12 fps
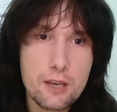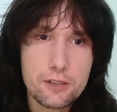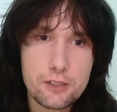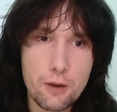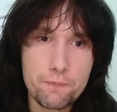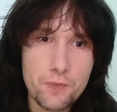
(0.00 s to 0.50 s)

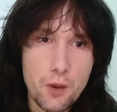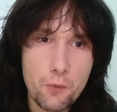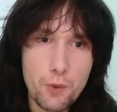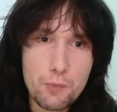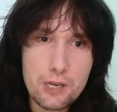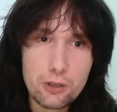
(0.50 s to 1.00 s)
So
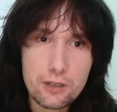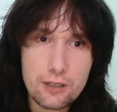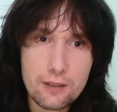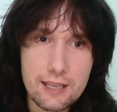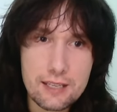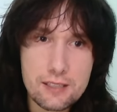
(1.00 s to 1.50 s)
when we look
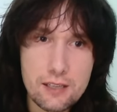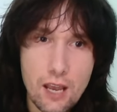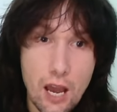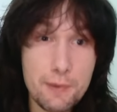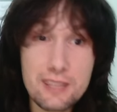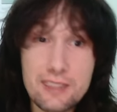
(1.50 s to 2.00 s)
at this,
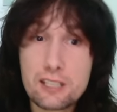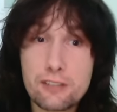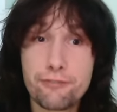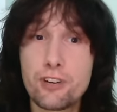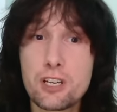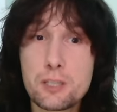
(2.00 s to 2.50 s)
I mean, this
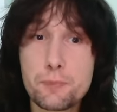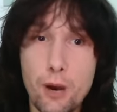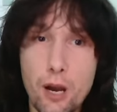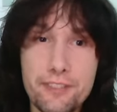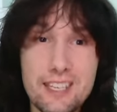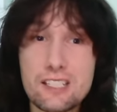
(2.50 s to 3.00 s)
first
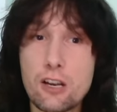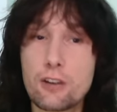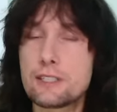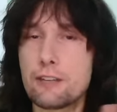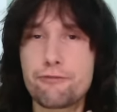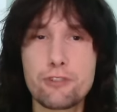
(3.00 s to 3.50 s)
part, these are
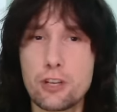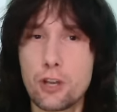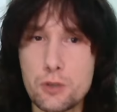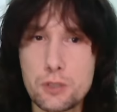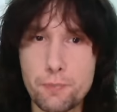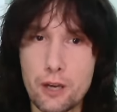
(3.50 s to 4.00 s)
different
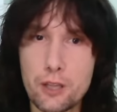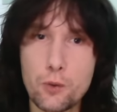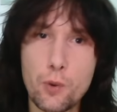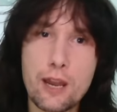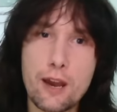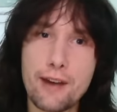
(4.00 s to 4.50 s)
notes, by the way.